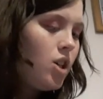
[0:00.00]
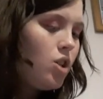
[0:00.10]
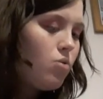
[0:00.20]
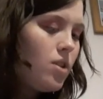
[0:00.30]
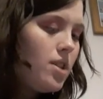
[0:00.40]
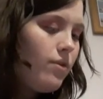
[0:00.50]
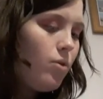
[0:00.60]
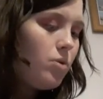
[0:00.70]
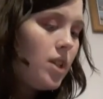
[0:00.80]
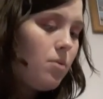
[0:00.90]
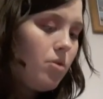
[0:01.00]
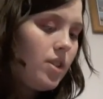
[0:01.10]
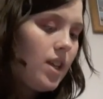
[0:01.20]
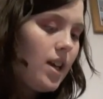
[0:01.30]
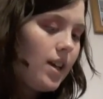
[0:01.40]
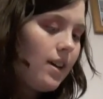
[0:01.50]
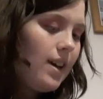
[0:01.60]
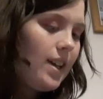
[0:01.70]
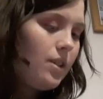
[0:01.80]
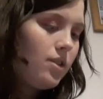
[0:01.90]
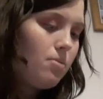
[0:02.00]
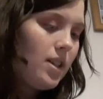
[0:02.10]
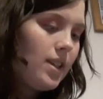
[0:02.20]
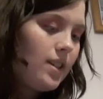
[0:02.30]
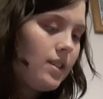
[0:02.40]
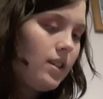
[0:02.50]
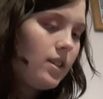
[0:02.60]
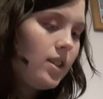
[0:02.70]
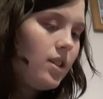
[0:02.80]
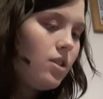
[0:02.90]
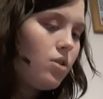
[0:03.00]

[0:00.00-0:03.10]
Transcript: 2014 was the year Kylie Cosmetics started.